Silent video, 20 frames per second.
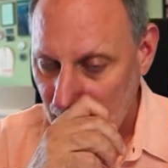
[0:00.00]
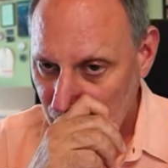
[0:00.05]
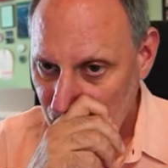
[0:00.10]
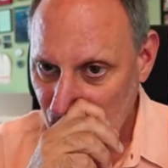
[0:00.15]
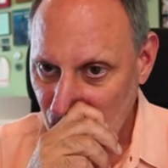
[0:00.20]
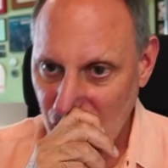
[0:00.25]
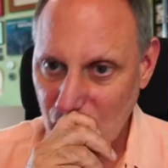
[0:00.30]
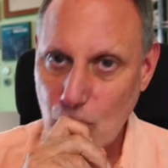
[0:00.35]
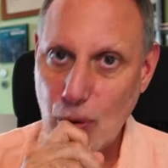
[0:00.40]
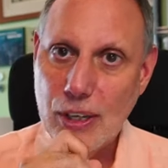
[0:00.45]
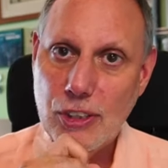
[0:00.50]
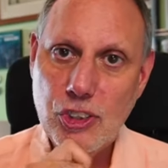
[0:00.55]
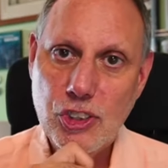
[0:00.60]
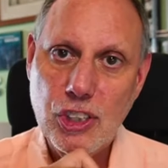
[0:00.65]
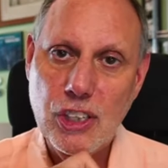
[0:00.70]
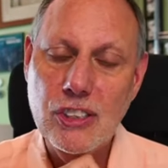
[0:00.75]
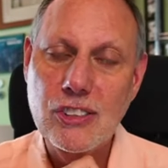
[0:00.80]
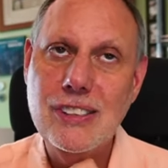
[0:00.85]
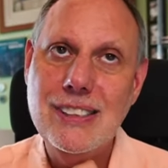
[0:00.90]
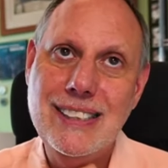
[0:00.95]
So the
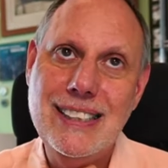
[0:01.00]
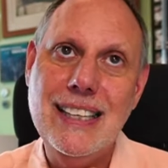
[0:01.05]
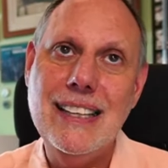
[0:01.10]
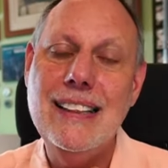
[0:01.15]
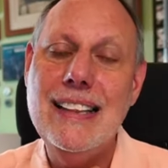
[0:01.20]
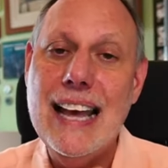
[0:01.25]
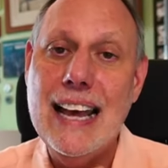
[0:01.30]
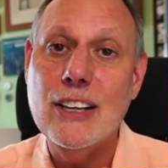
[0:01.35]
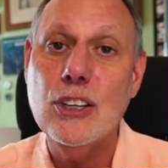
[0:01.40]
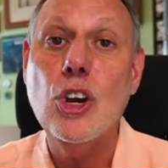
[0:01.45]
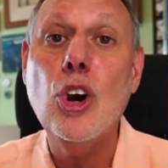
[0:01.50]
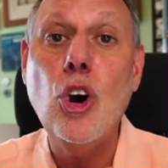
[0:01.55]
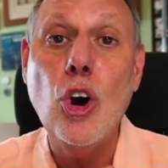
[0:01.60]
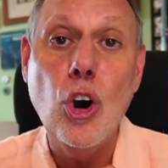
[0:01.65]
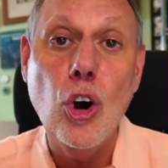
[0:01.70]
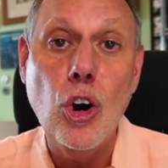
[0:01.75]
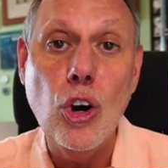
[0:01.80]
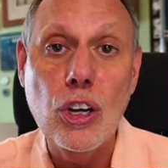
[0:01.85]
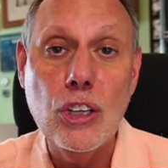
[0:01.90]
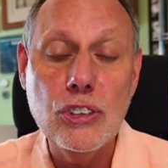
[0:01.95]
question is, did that
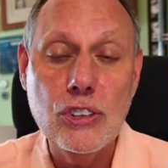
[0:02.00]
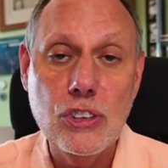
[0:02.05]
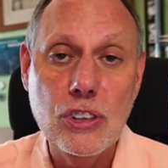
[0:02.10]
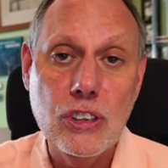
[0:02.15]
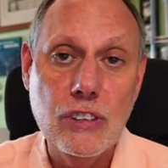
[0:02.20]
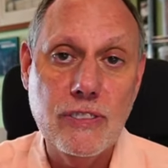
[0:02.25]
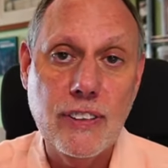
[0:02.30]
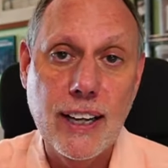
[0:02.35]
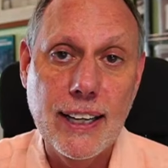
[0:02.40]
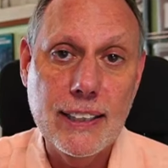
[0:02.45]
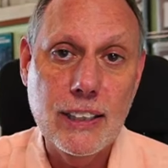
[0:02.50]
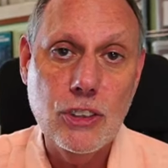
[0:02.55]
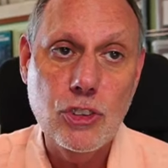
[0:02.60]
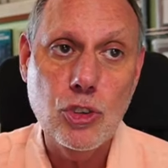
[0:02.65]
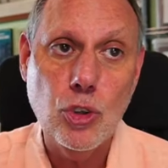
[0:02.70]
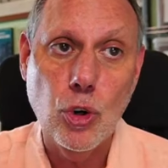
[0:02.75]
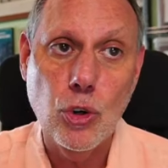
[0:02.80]
cause the violence,